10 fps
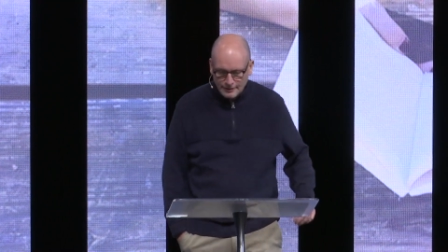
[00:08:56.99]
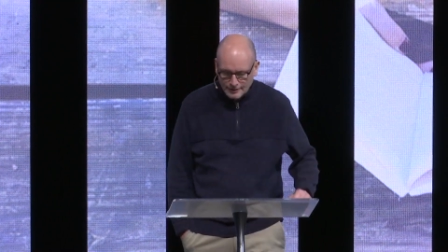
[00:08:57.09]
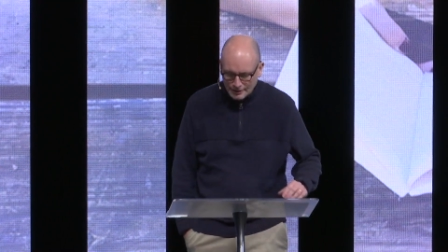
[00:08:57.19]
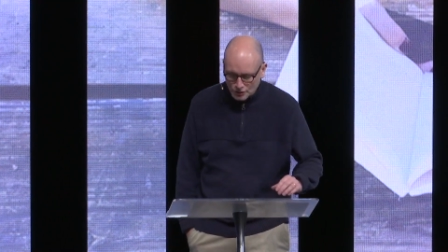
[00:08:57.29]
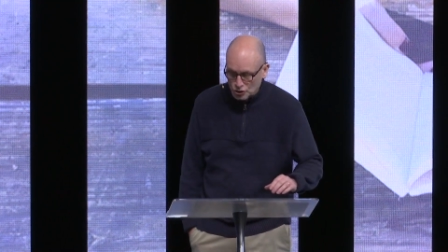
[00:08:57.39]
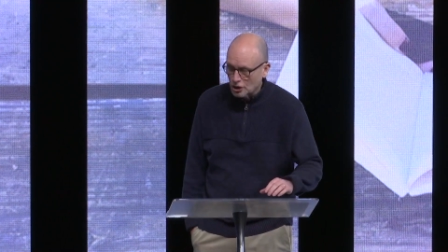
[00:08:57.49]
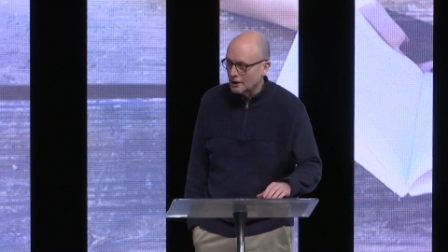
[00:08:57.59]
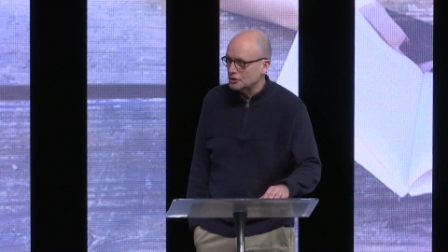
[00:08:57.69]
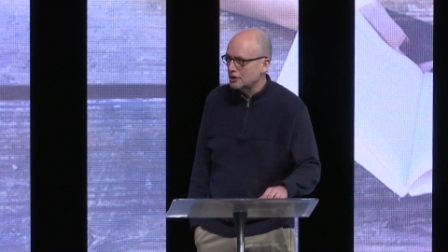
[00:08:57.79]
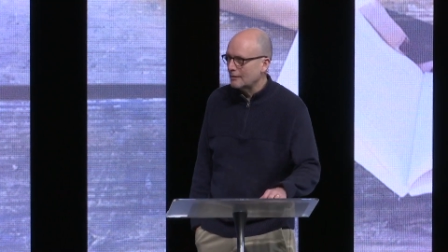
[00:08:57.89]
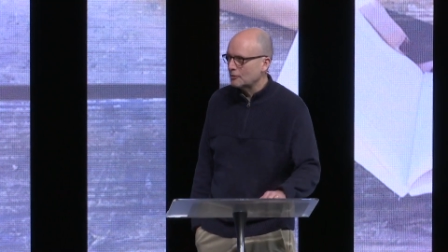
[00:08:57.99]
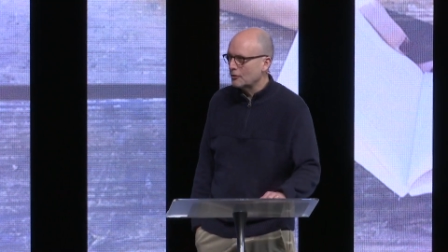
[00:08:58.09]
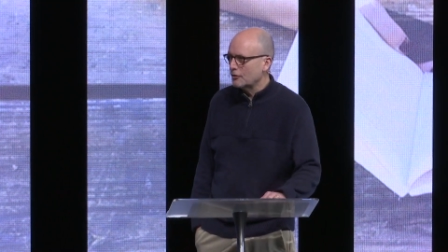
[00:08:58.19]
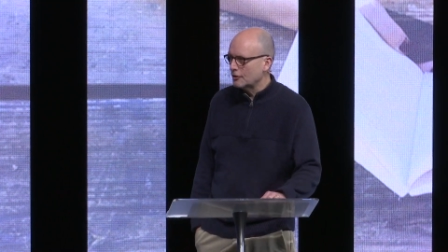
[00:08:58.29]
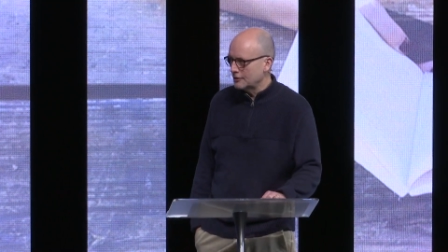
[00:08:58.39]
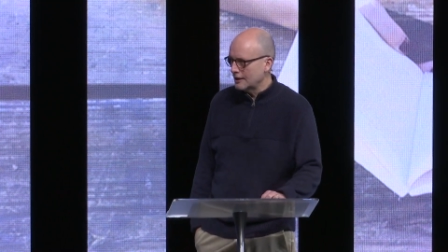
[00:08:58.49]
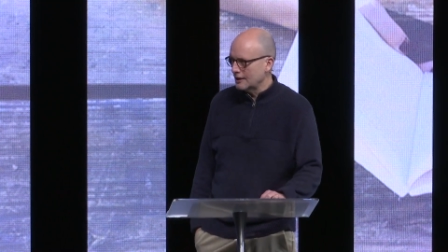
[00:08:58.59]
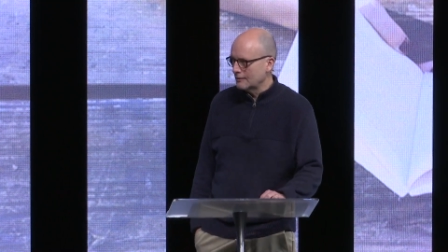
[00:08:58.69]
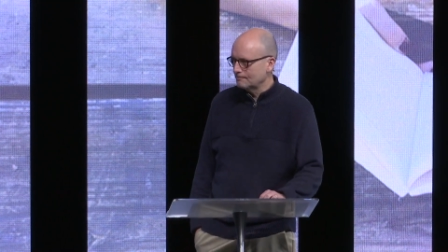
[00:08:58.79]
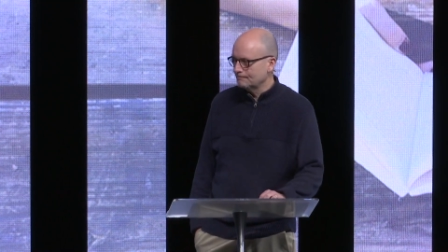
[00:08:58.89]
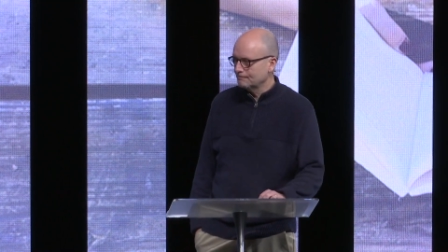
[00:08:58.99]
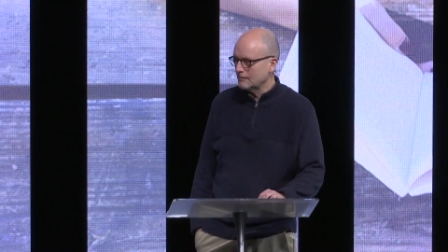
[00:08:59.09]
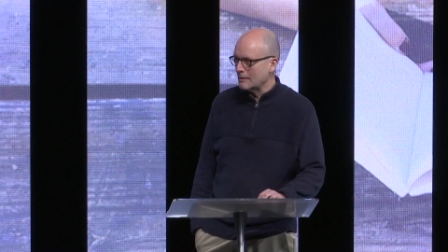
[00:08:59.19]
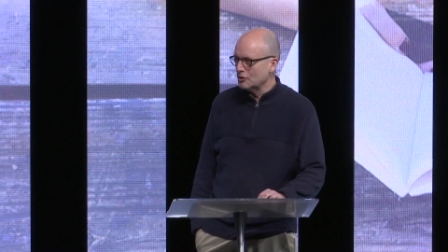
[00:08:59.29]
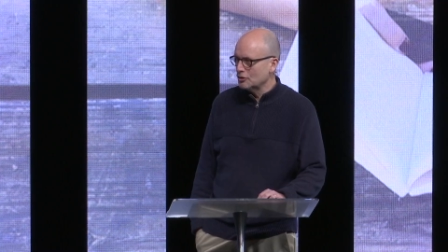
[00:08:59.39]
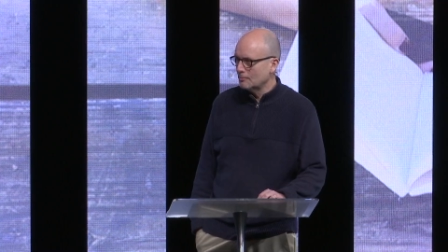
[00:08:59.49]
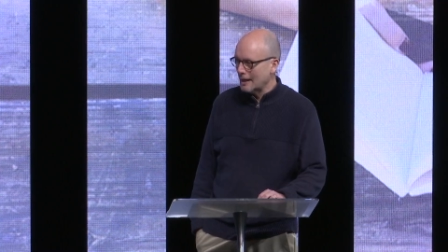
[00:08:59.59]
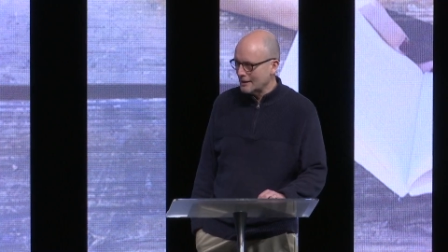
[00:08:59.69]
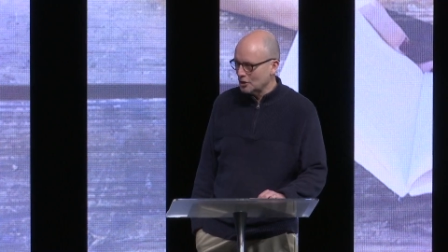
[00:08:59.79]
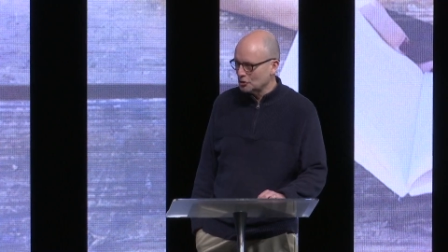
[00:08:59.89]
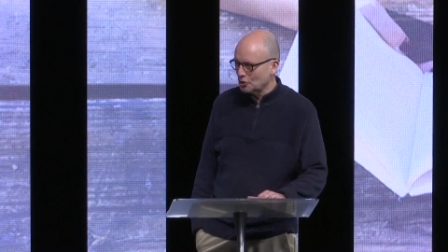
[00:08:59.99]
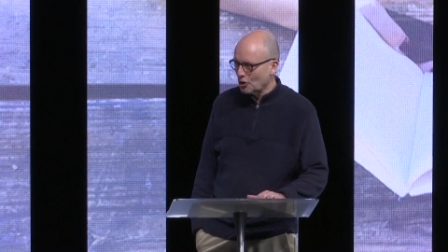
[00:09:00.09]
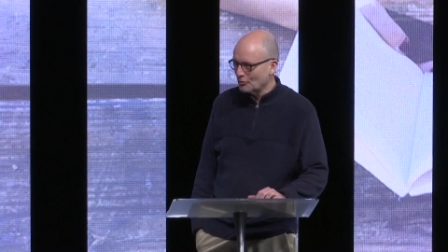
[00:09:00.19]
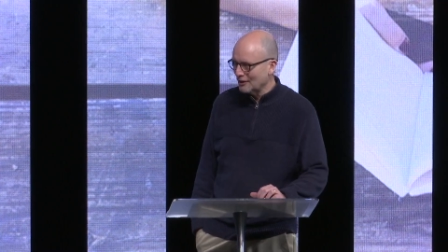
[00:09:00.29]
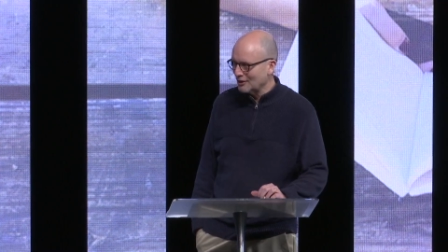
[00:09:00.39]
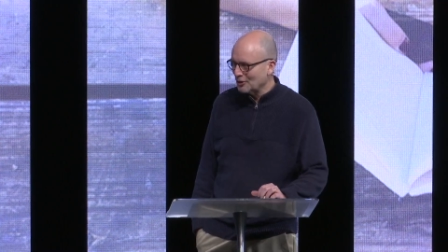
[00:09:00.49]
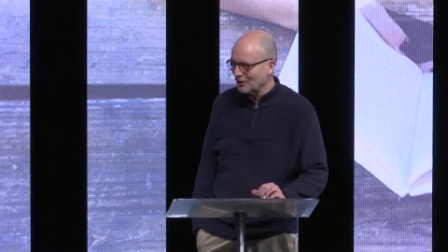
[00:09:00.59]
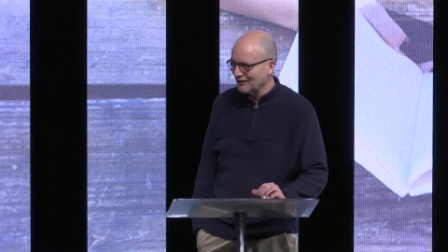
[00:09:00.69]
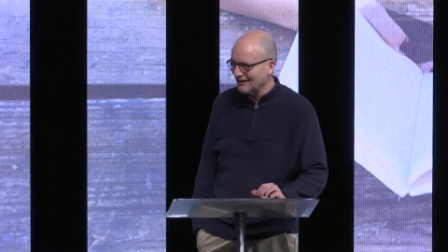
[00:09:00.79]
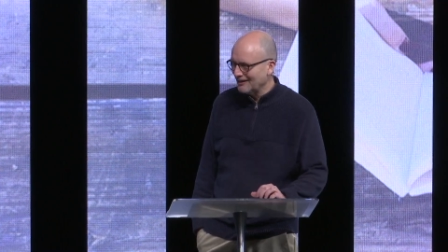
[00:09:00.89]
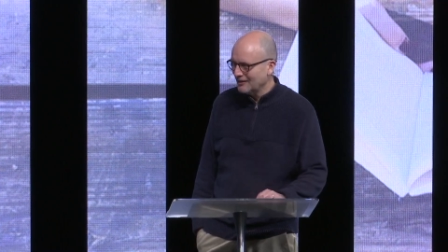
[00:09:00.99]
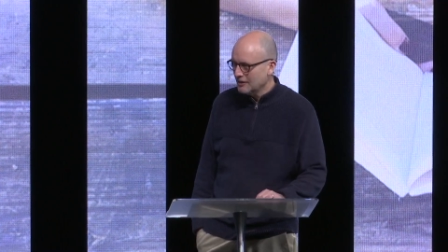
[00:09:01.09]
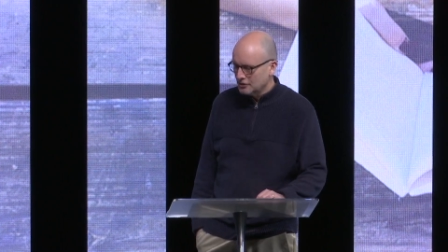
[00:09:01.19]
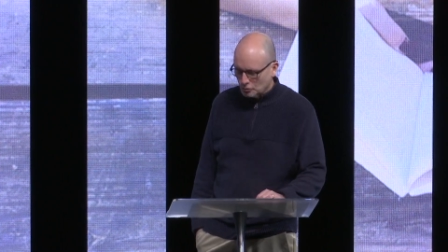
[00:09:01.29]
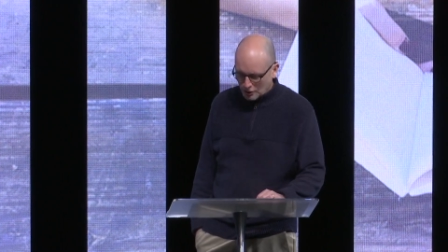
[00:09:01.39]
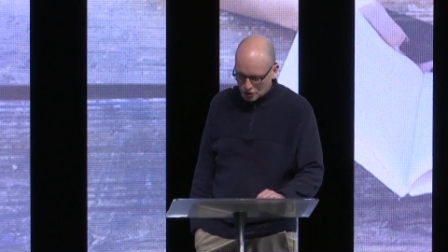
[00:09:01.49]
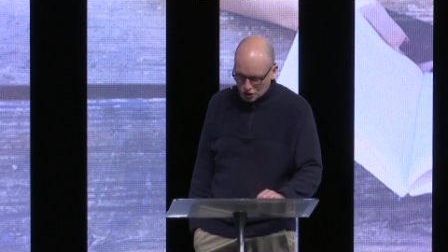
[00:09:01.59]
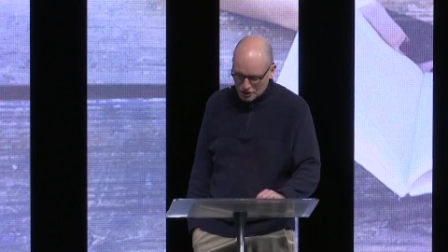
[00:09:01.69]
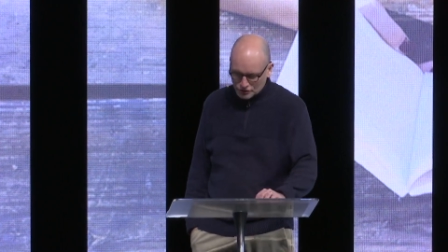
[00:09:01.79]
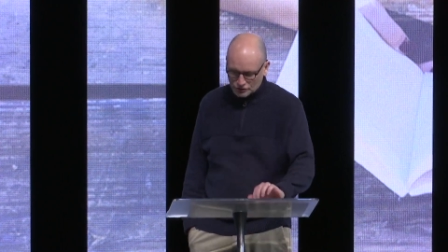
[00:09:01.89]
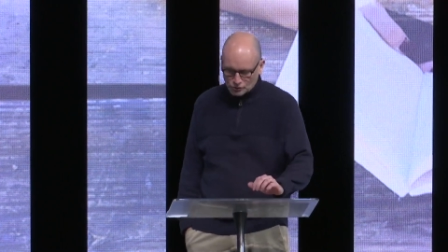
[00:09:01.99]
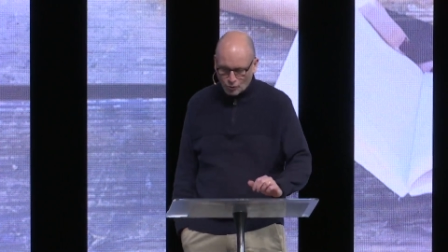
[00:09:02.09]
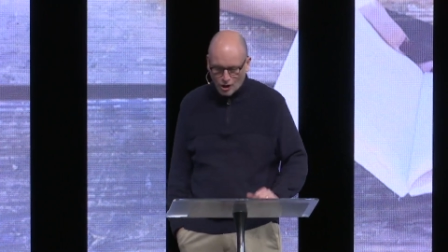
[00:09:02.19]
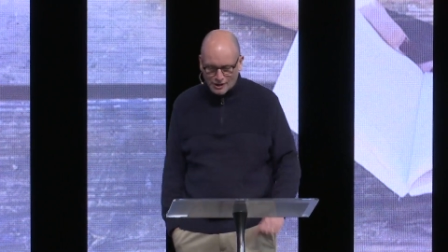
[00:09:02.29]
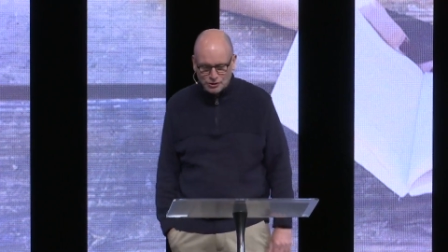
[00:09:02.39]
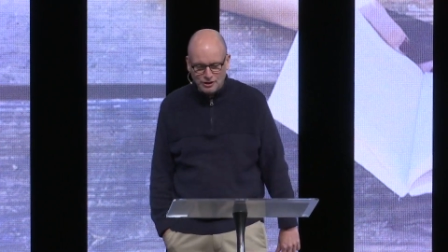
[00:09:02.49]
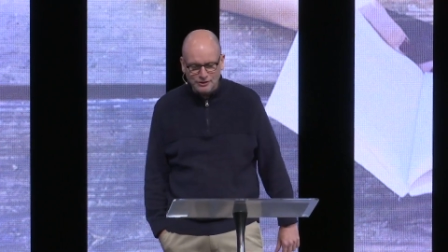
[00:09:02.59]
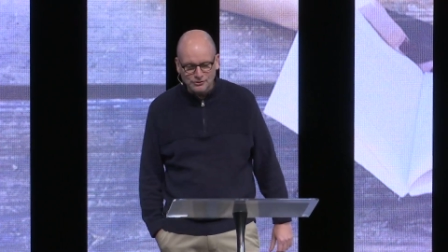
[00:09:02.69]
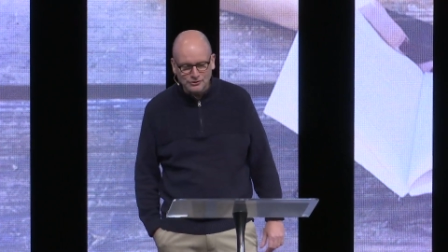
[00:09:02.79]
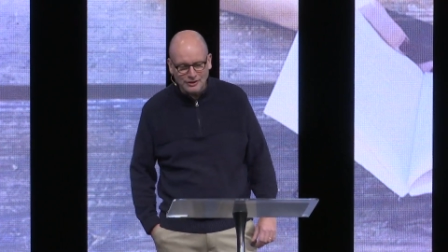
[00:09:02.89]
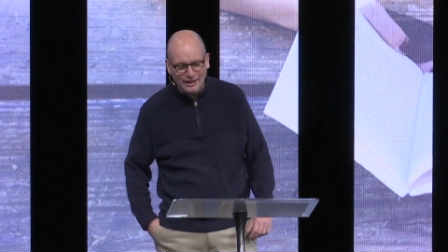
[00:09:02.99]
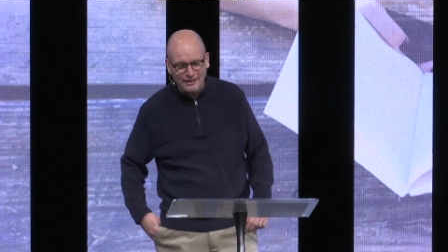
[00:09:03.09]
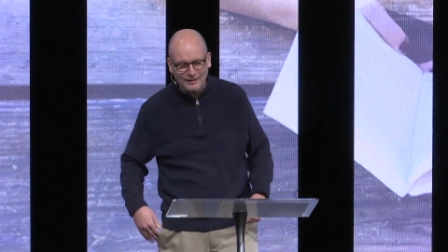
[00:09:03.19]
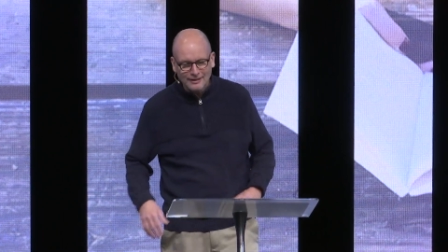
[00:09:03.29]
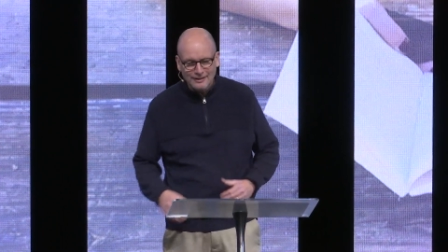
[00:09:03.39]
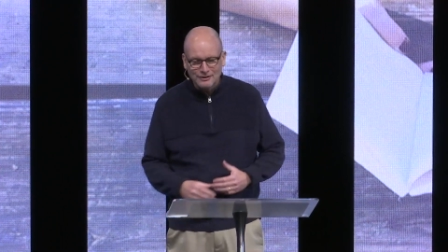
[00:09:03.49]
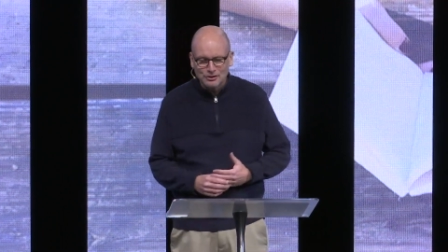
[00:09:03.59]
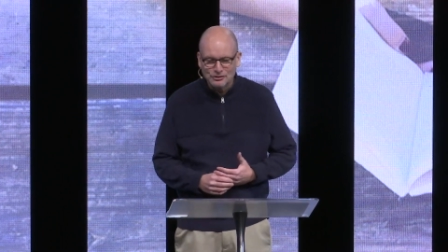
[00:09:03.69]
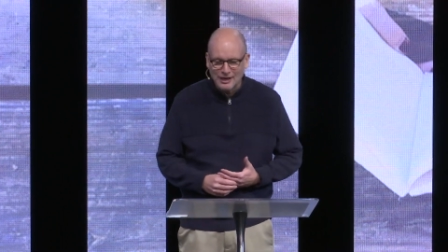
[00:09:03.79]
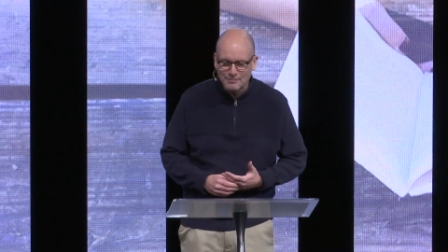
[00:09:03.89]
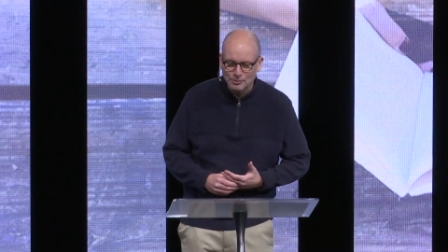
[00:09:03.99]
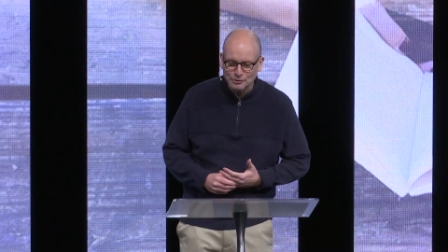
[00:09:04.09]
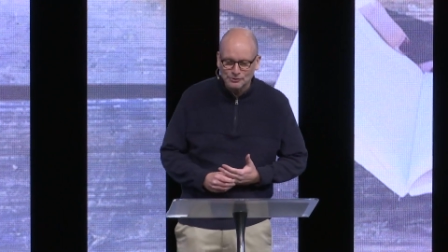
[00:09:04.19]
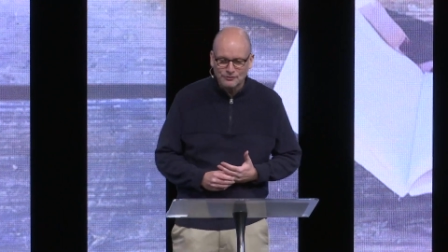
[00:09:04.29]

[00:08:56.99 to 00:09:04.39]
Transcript: in John chapter 13 Maybe your mind has already gone there to where Jesus washed his uh, disciples'